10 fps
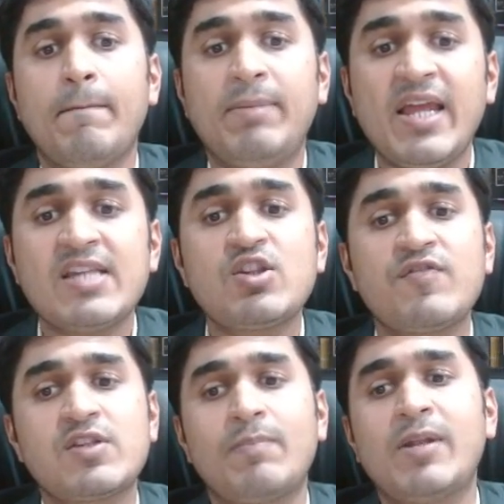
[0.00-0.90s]
Place of
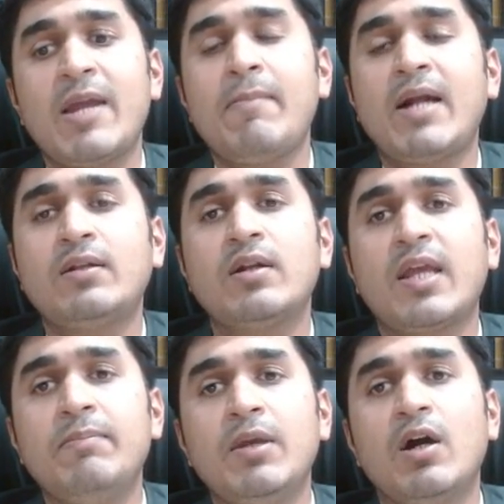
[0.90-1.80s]
supply matter
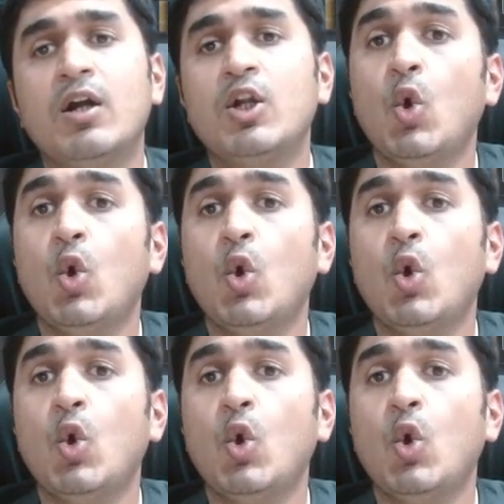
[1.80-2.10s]
can be heard